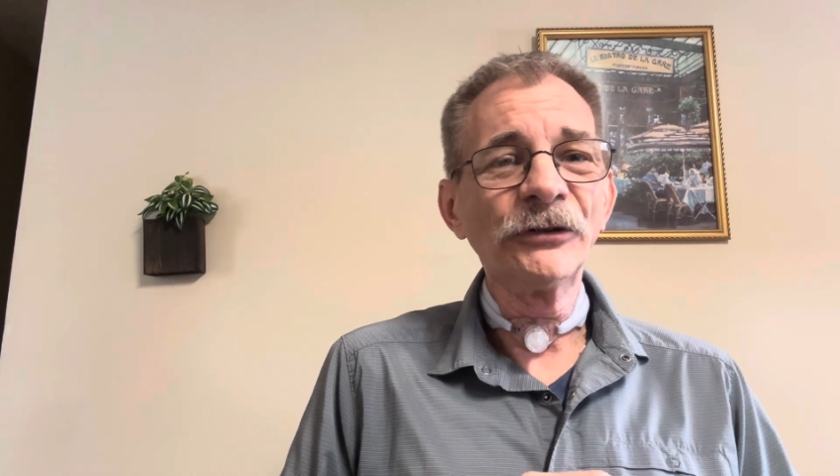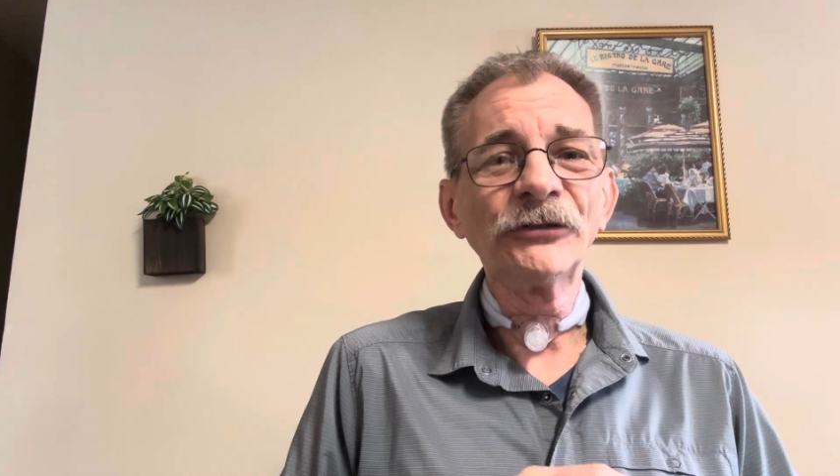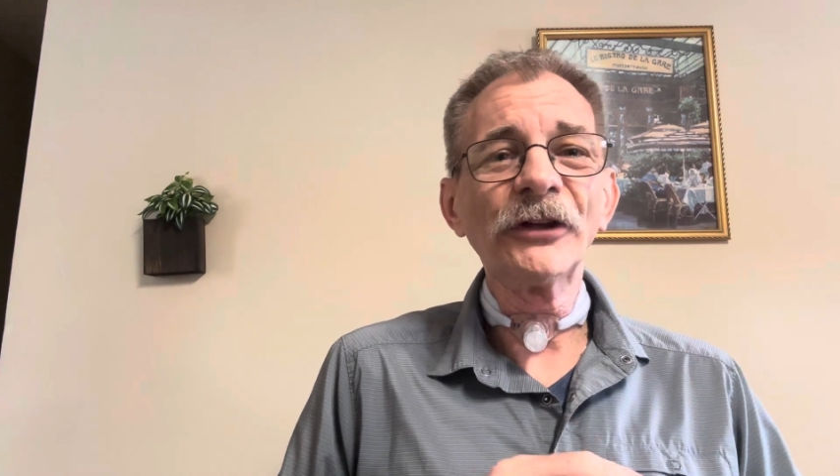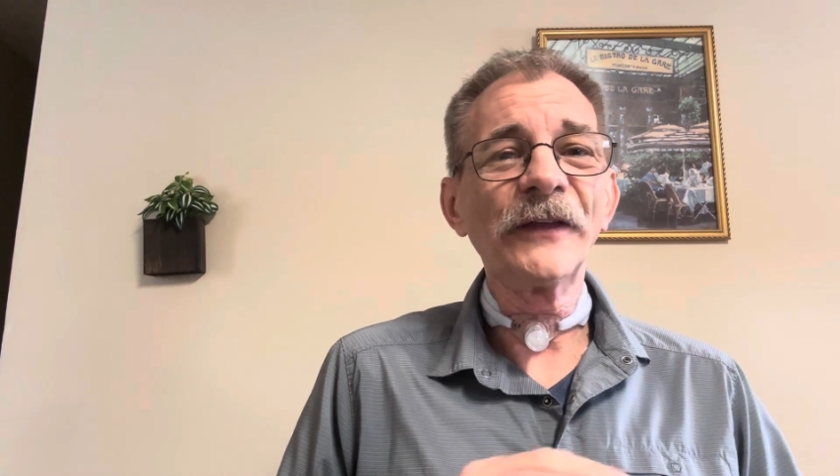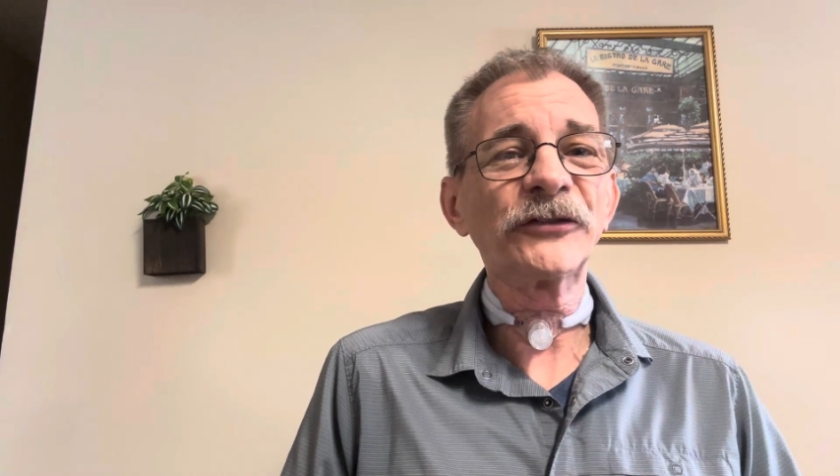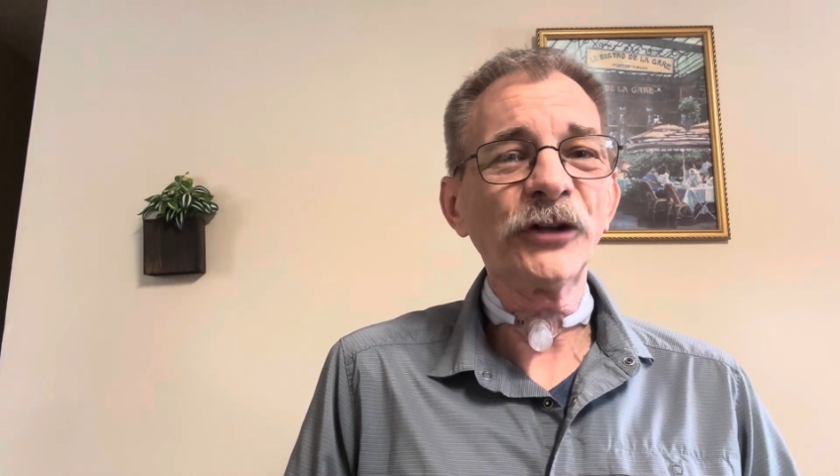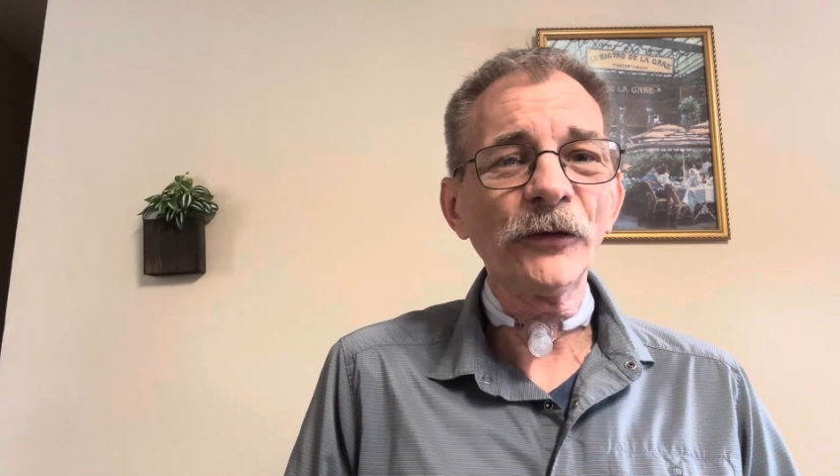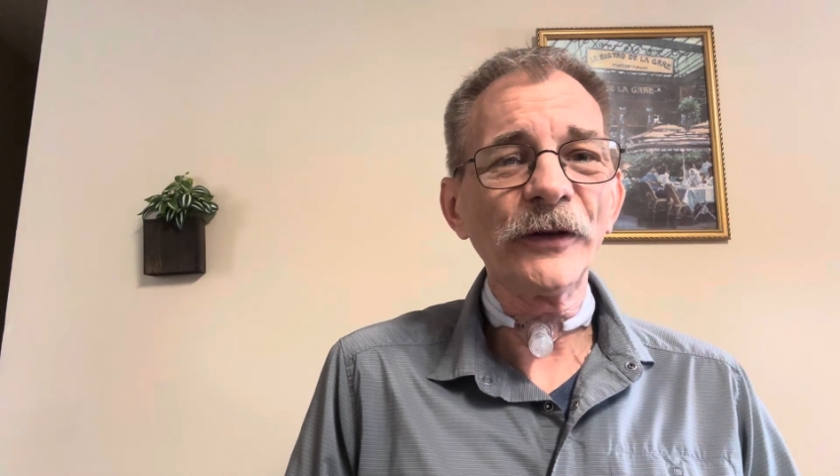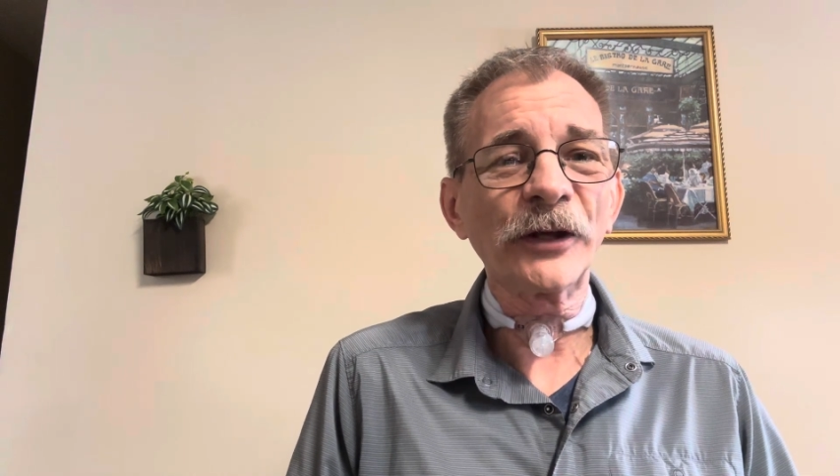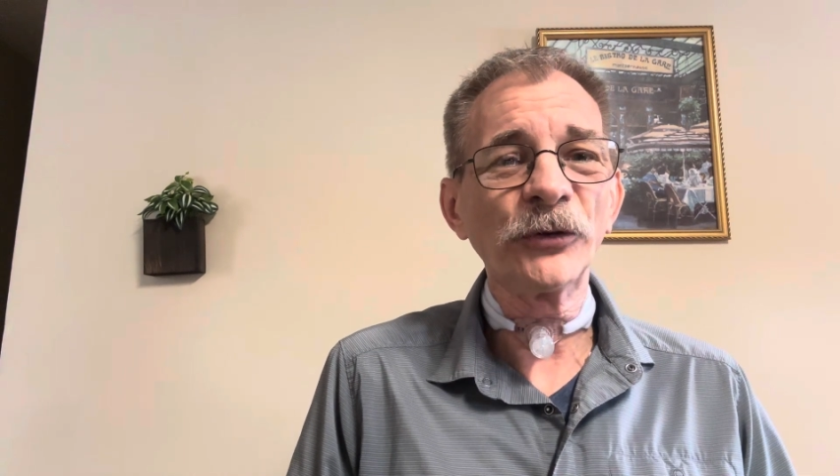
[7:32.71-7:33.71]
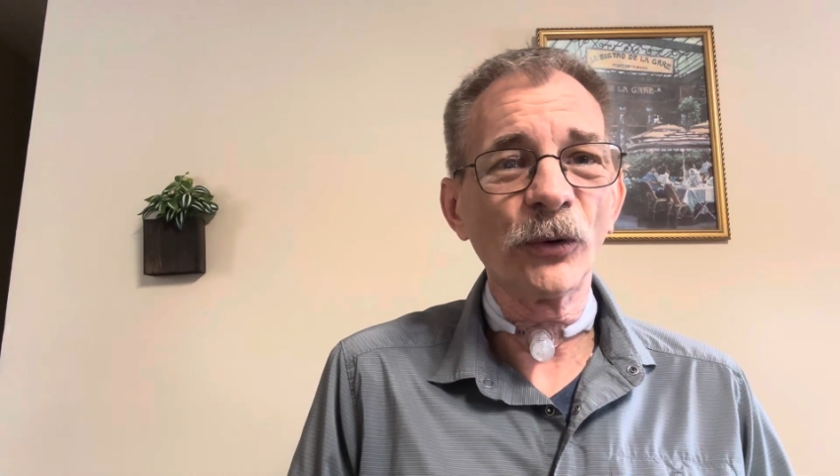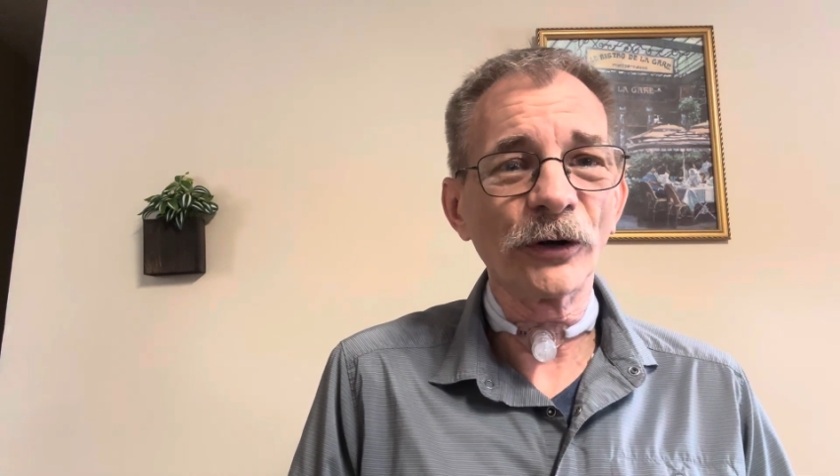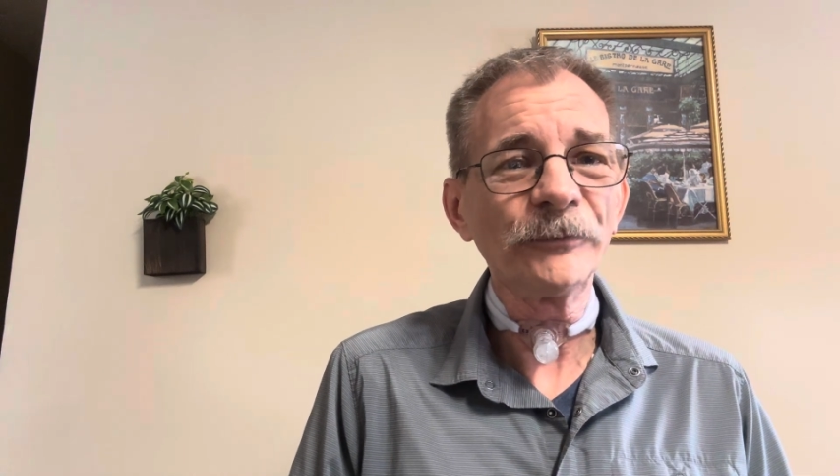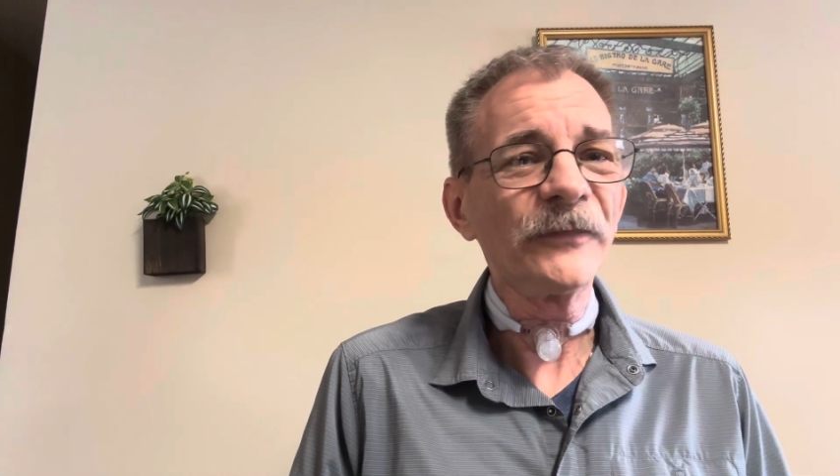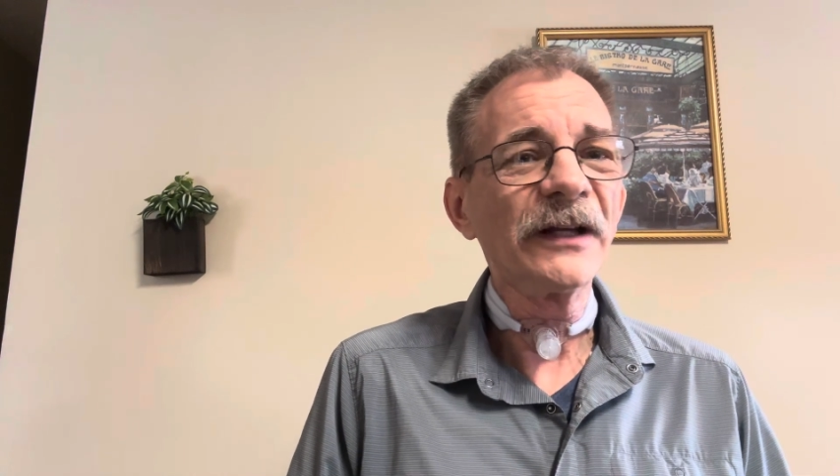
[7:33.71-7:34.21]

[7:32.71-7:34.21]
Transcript: So they totally ignore,